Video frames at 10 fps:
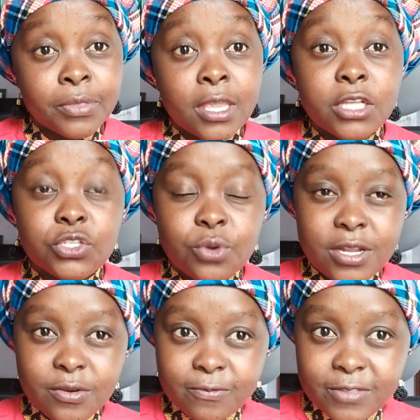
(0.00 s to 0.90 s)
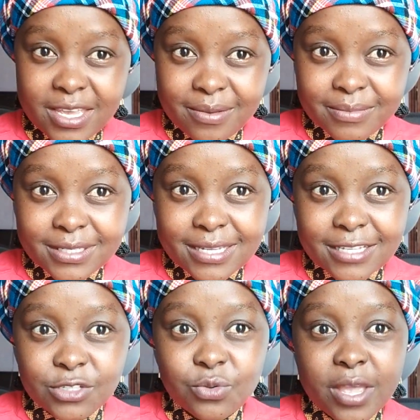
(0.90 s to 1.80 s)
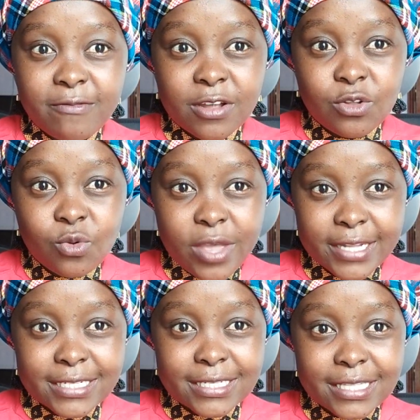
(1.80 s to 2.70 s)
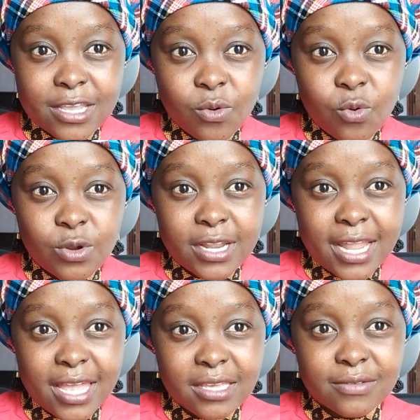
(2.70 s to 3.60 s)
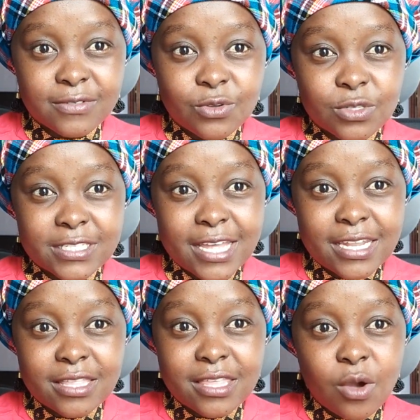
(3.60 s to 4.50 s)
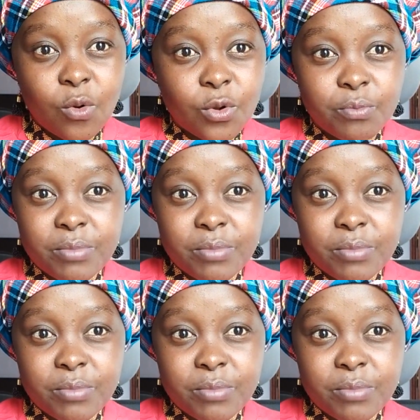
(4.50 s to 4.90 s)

Each one of them starts to evaluate their own lives concerning their own